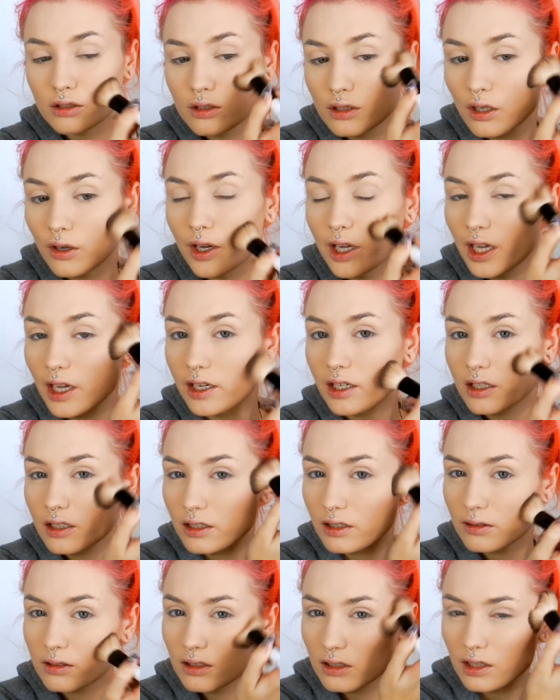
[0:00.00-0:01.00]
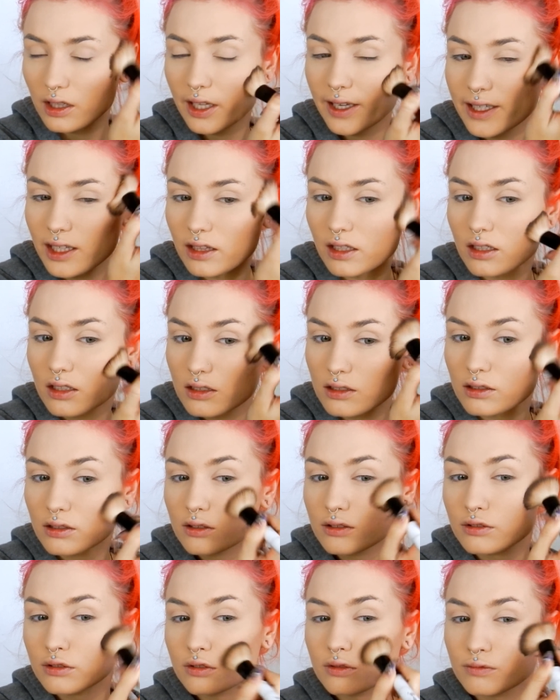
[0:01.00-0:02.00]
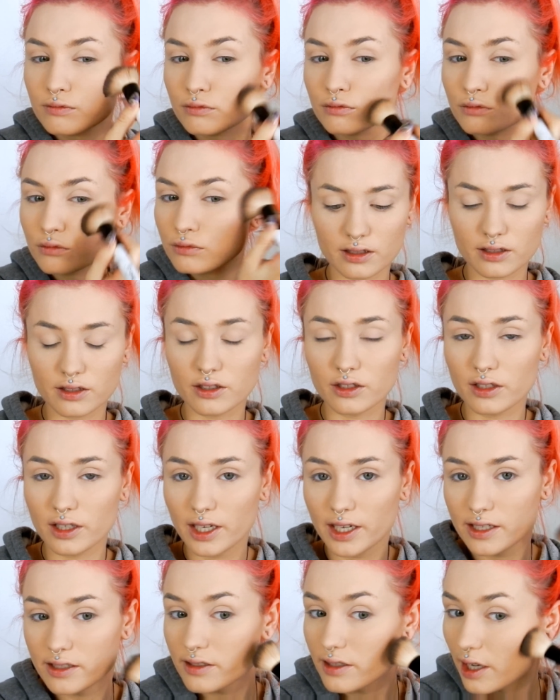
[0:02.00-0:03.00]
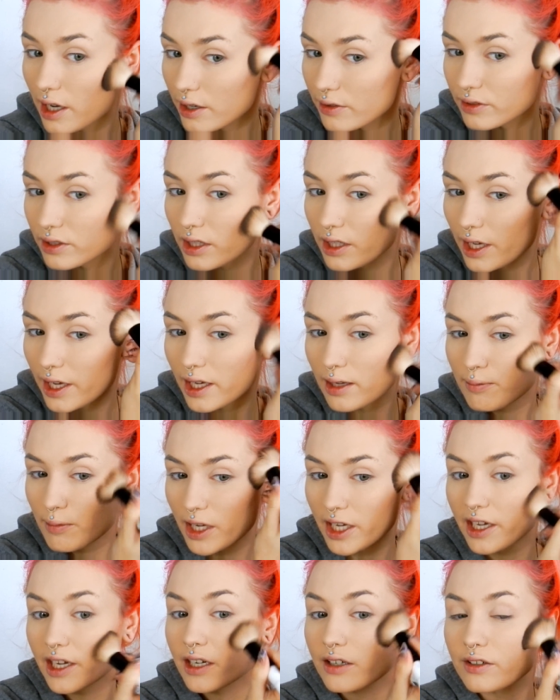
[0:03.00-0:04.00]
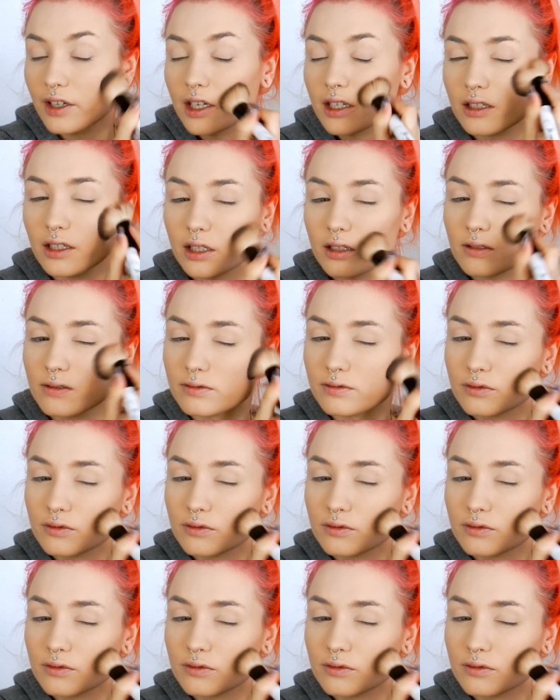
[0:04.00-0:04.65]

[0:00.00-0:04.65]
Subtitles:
So I kind of like this. You guys, I really hate my hair right now.